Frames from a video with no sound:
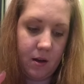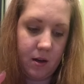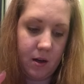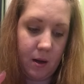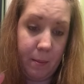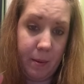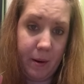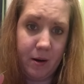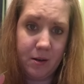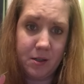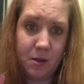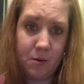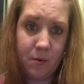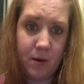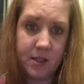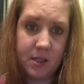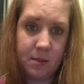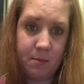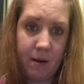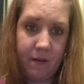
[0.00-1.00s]
compared to the
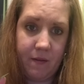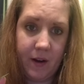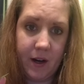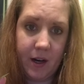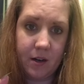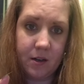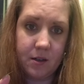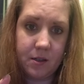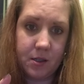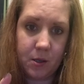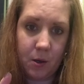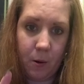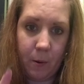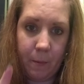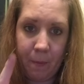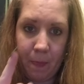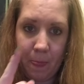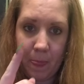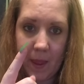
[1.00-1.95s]
rest of my fingers. So